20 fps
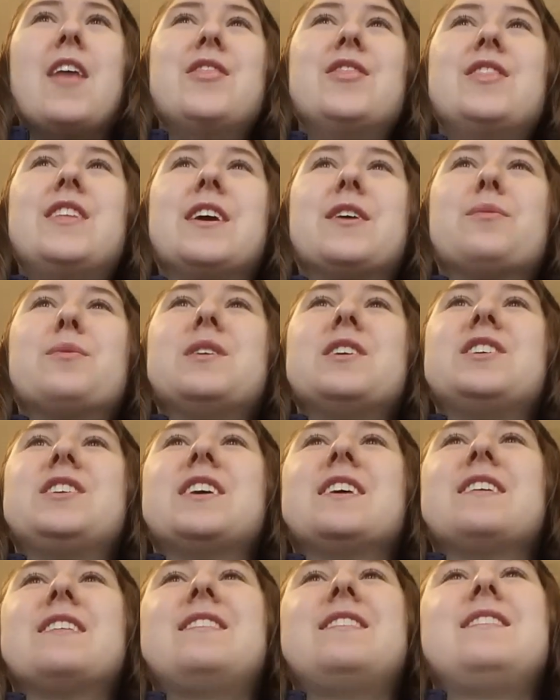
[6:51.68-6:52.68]
There were
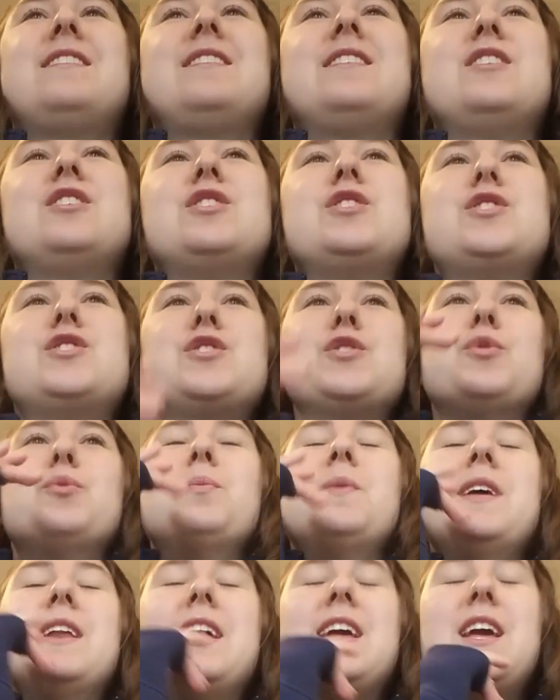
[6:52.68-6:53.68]
just too
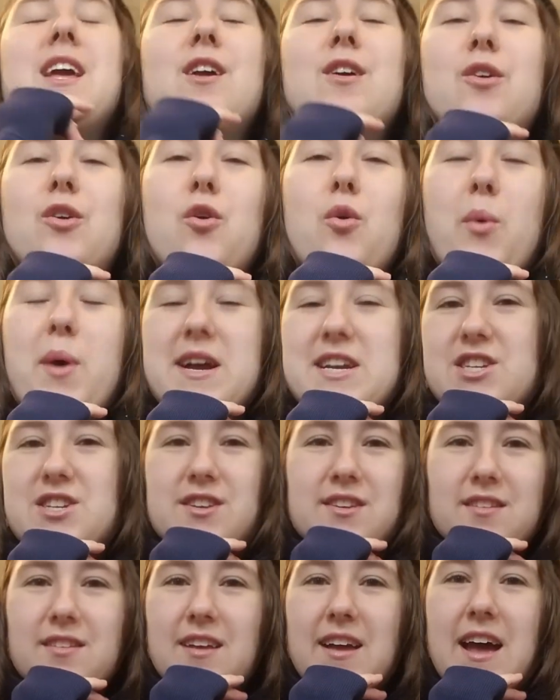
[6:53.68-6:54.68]
many
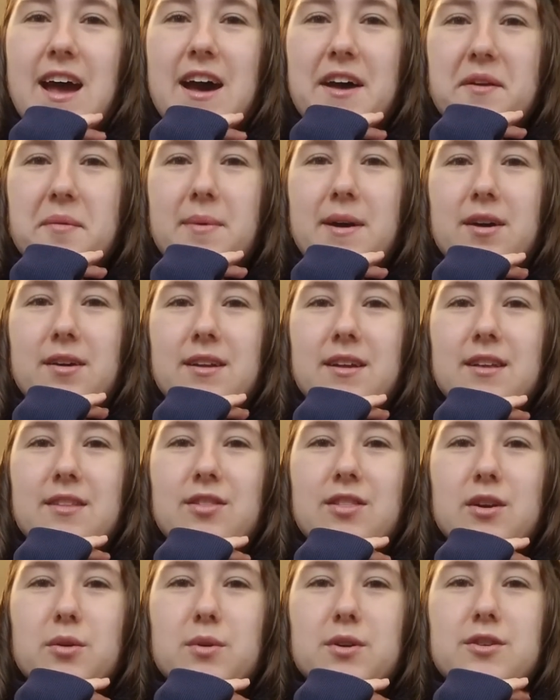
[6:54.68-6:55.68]
questions I had about it.
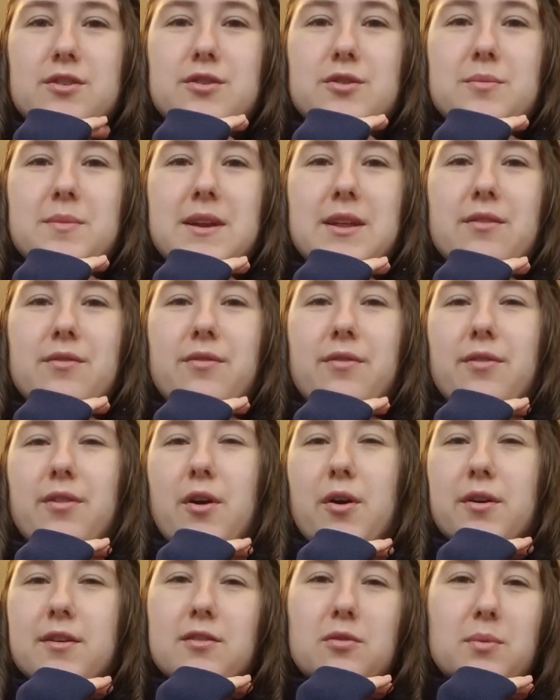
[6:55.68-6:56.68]
There were too many
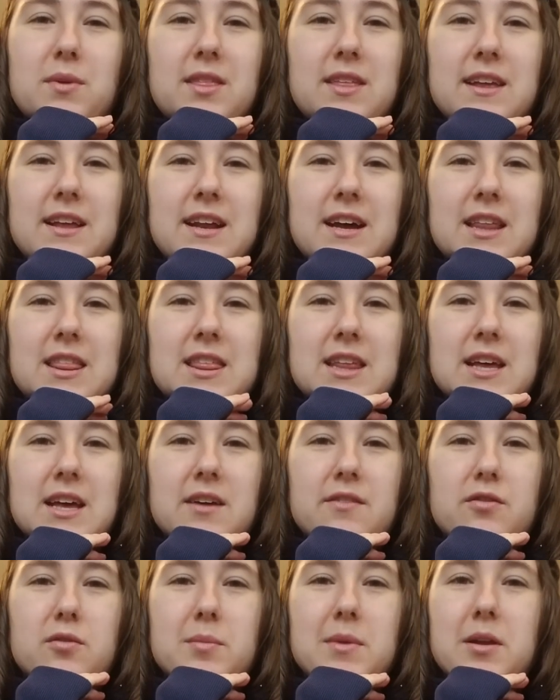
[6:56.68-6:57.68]
flaws with it, I
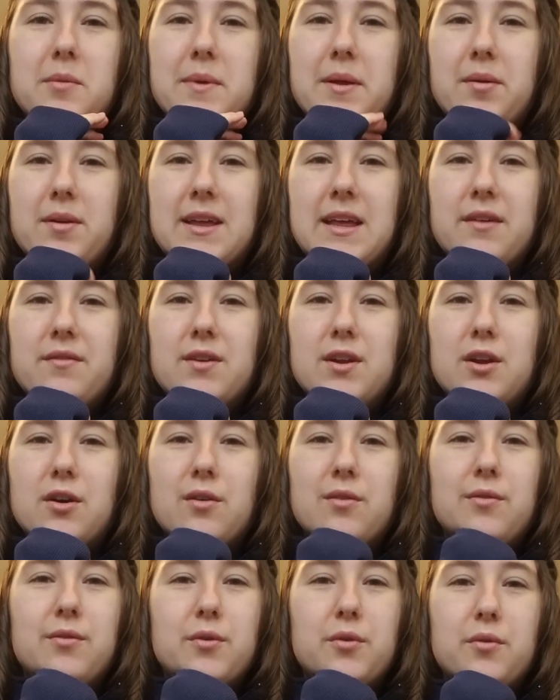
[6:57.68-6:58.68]
think, for me to be able to give it a
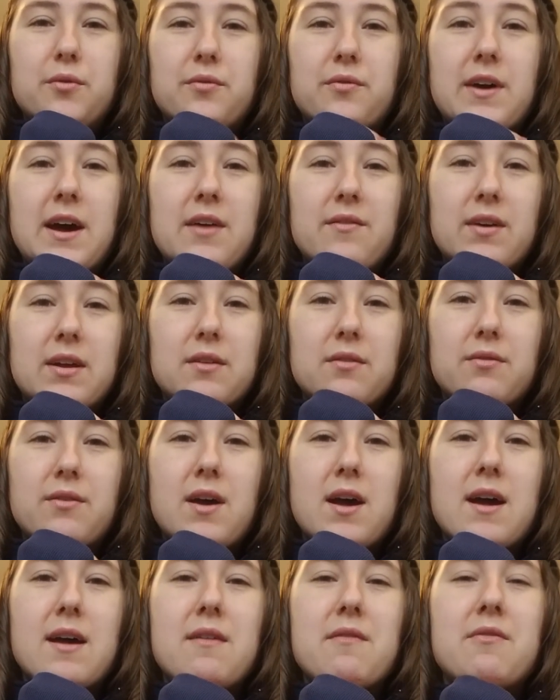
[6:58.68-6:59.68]
full 5 out of
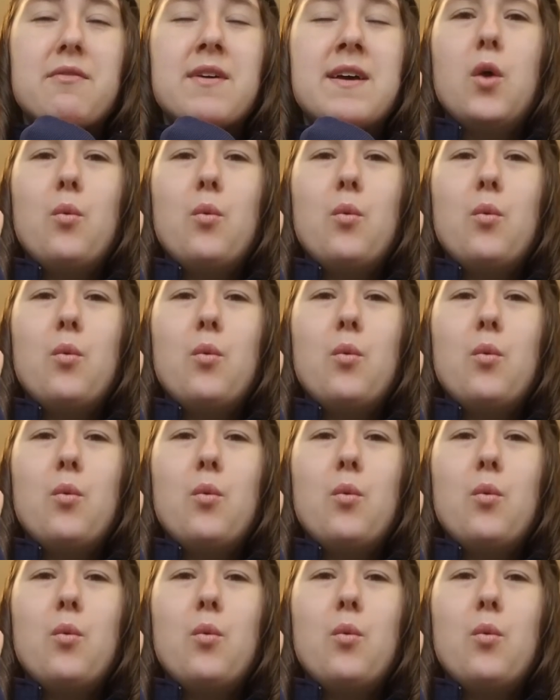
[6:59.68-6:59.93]
5.